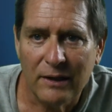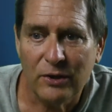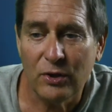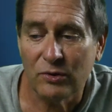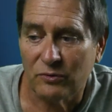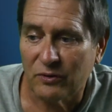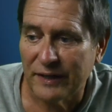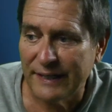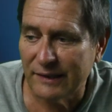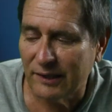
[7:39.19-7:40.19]
You can
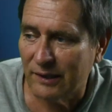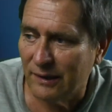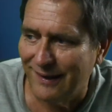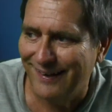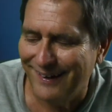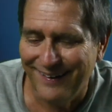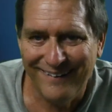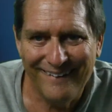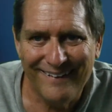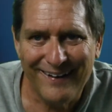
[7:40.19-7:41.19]
rent
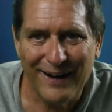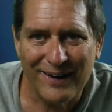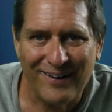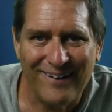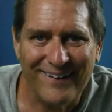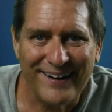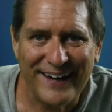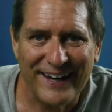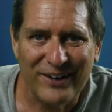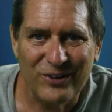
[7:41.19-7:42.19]
a car in
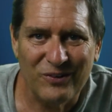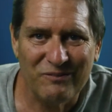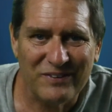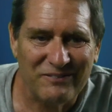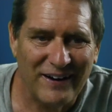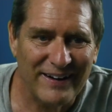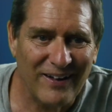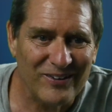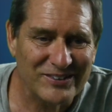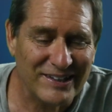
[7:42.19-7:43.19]
Cancun for
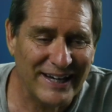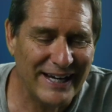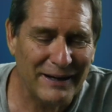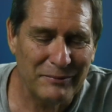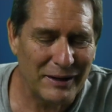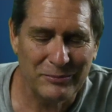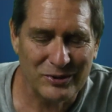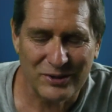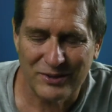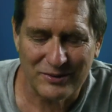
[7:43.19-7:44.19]
$5 a day. I'm
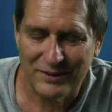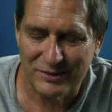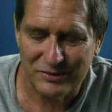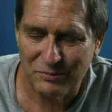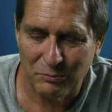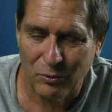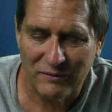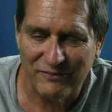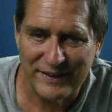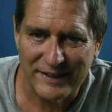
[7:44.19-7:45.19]
sure there's more
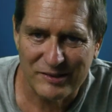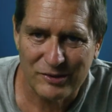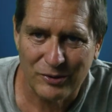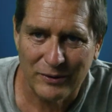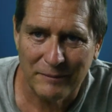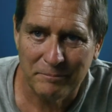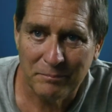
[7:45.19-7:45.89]
fees to it,